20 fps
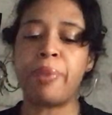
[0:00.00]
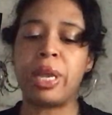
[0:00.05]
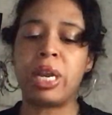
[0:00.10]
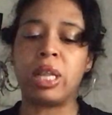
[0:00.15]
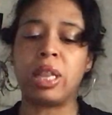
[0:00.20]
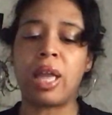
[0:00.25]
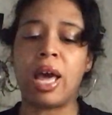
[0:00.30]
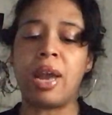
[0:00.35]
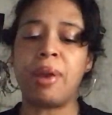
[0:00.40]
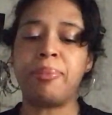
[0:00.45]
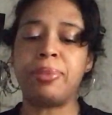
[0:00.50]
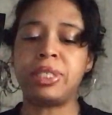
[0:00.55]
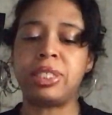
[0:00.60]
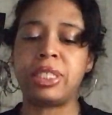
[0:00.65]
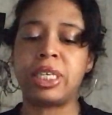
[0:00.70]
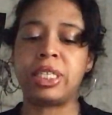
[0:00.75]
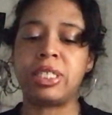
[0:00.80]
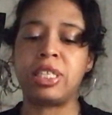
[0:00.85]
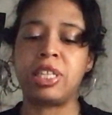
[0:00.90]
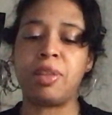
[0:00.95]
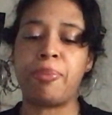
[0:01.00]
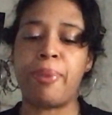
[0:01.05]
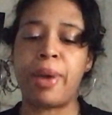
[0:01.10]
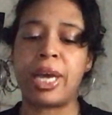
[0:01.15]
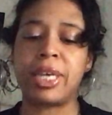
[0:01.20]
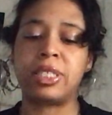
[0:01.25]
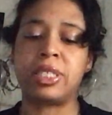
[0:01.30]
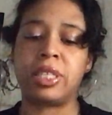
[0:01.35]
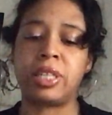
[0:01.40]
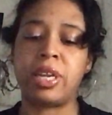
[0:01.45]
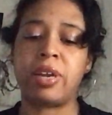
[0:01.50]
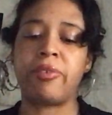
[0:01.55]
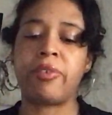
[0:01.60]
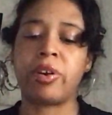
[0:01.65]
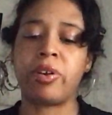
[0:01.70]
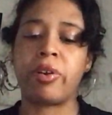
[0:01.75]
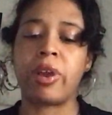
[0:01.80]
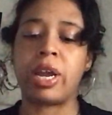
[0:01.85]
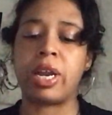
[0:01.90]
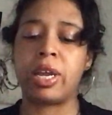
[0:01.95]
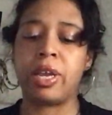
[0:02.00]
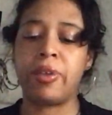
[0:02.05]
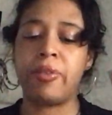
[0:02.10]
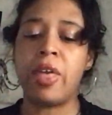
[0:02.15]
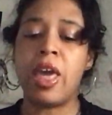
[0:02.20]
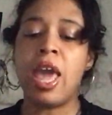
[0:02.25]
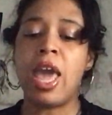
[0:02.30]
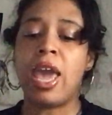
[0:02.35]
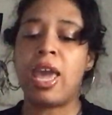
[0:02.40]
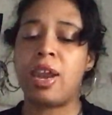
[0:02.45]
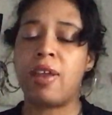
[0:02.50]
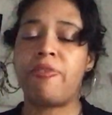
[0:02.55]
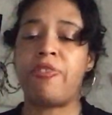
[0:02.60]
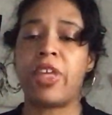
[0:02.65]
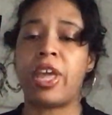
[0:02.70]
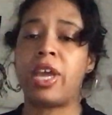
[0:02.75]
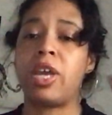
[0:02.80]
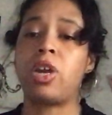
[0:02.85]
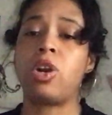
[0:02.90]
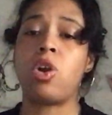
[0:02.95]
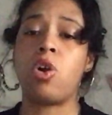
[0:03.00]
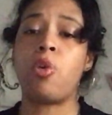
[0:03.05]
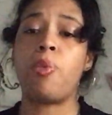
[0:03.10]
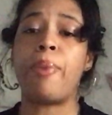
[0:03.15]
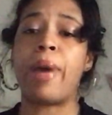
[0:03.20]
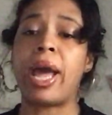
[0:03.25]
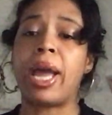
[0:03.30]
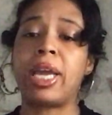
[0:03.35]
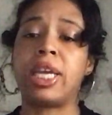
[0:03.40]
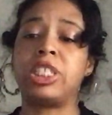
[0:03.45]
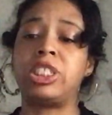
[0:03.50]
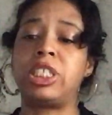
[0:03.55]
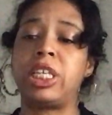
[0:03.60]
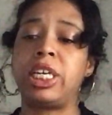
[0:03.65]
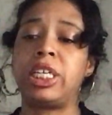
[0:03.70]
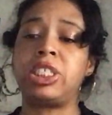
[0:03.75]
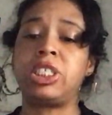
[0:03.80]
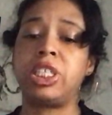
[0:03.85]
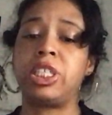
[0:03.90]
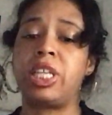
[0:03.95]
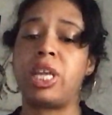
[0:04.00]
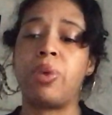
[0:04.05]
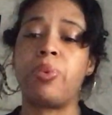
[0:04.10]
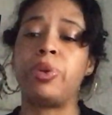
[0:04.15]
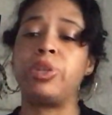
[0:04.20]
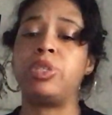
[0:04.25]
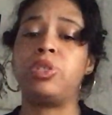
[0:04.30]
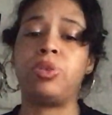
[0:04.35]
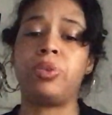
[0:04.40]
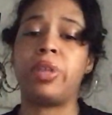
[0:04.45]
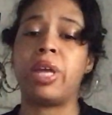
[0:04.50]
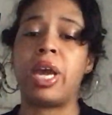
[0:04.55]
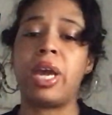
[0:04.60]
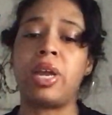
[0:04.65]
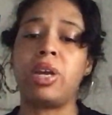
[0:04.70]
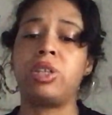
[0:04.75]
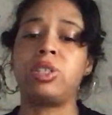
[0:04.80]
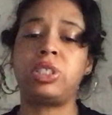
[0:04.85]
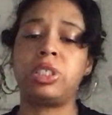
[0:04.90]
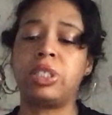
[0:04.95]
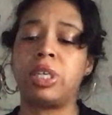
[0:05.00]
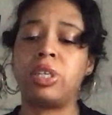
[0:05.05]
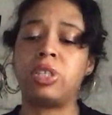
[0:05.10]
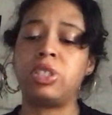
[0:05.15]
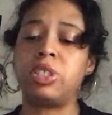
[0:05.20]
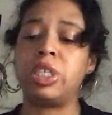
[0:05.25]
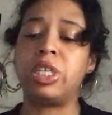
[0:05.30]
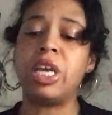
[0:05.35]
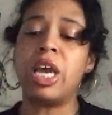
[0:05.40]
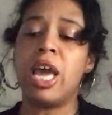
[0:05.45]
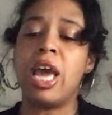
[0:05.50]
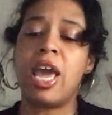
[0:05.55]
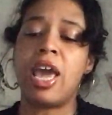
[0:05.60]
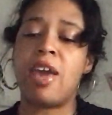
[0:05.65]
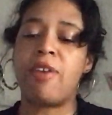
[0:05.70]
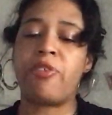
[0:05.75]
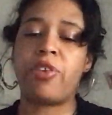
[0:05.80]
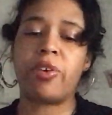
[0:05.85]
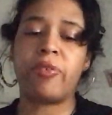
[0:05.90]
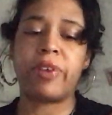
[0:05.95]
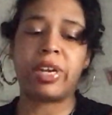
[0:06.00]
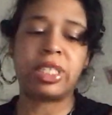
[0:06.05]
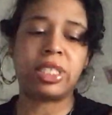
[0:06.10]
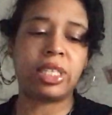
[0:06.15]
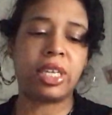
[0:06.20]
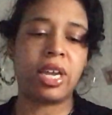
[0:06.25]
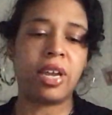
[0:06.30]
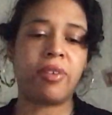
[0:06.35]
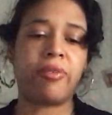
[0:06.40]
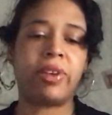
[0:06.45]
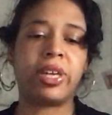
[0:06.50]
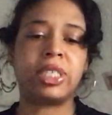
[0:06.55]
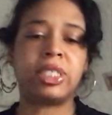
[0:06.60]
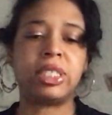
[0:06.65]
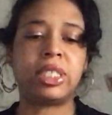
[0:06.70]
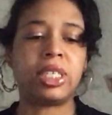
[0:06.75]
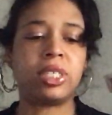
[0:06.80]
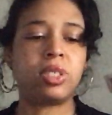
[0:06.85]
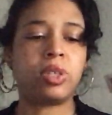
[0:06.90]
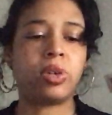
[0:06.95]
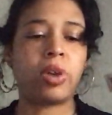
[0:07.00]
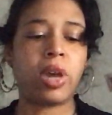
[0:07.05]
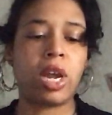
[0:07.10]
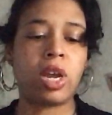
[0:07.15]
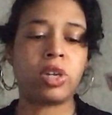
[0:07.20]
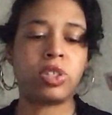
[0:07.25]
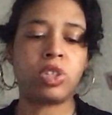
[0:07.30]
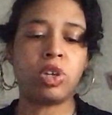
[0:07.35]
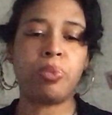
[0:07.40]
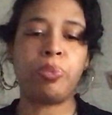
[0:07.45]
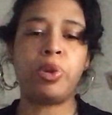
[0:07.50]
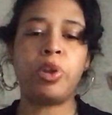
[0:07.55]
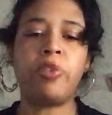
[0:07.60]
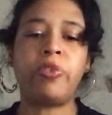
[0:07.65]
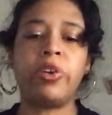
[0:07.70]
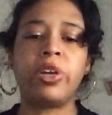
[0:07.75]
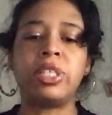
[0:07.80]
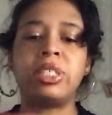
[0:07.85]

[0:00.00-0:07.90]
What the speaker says: made a lot of mistakes in the past and they regret it. And if they could go back and change it, they would do that. Energy to energy, if it resonates, it resonates, okay? You're so beautiful